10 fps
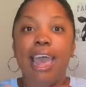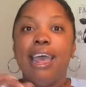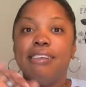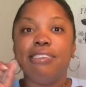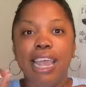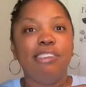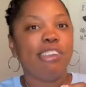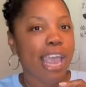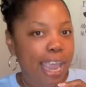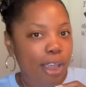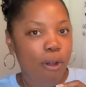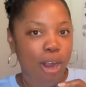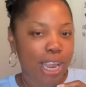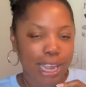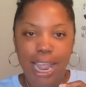
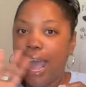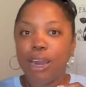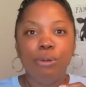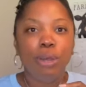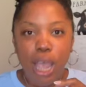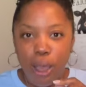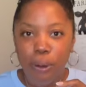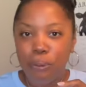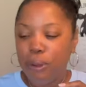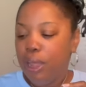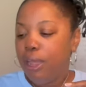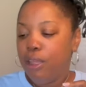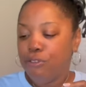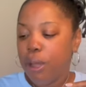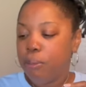S-H-A-R-E. I don't know
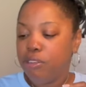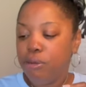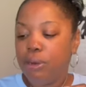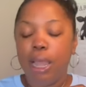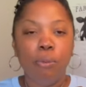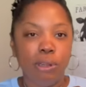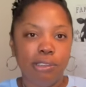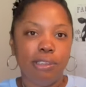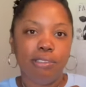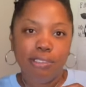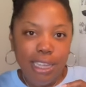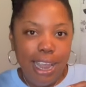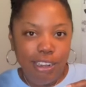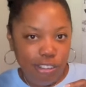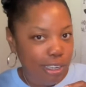if I'm going to do that with the
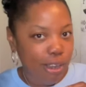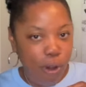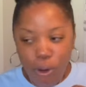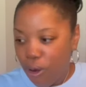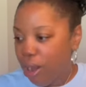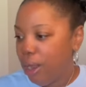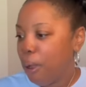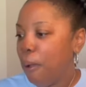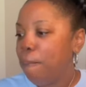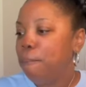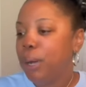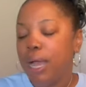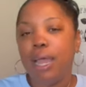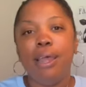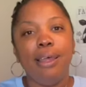C-H-E-R,
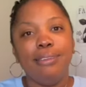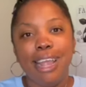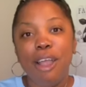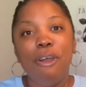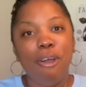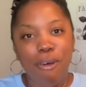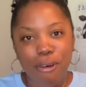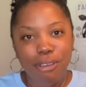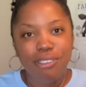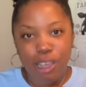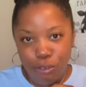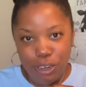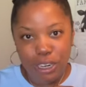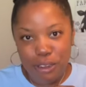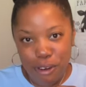but they are all
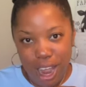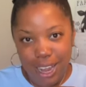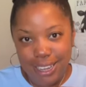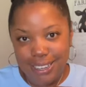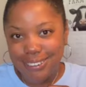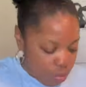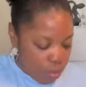definitely rocking.